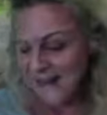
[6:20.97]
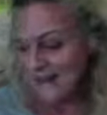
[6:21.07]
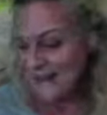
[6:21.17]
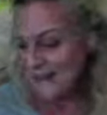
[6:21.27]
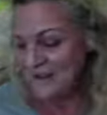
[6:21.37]

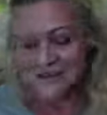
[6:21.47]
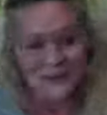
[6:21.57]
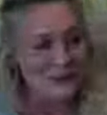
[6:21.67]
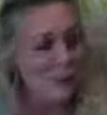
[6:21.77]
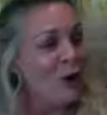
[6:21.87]
And if you
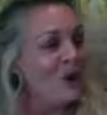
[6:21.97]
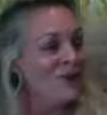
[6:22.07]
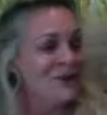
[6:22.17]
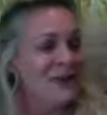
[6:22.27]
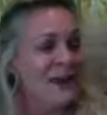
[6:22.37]
just
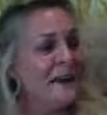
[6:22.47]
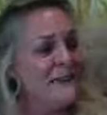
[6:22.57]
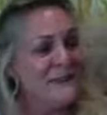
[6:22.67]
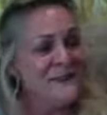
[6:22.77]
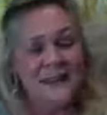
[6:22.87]
watch your
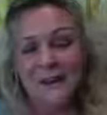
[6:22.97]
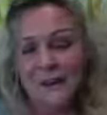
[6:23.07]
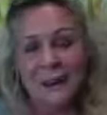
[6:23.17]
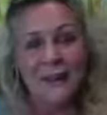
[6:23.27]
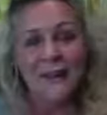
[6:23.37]
animals,
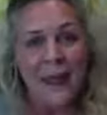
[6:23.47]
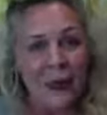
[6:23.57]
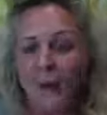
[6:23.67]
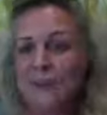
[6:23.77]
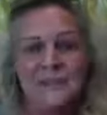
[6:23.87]
they
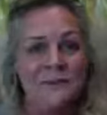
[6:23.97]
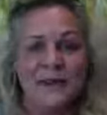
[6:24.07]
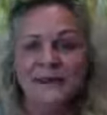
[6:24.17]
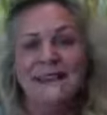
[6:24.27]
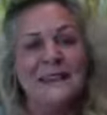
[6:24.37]

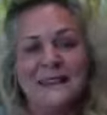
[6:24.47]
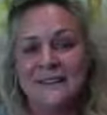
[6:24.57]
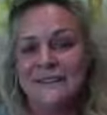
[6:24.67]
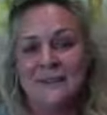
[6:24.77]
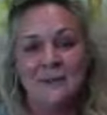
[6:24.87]
automatically
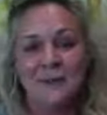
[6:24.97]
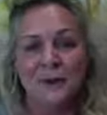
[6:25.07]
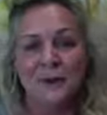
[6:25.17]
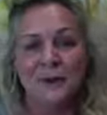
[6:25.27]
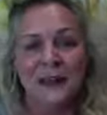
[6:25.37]
lift your
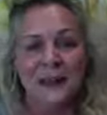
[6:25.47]
mood.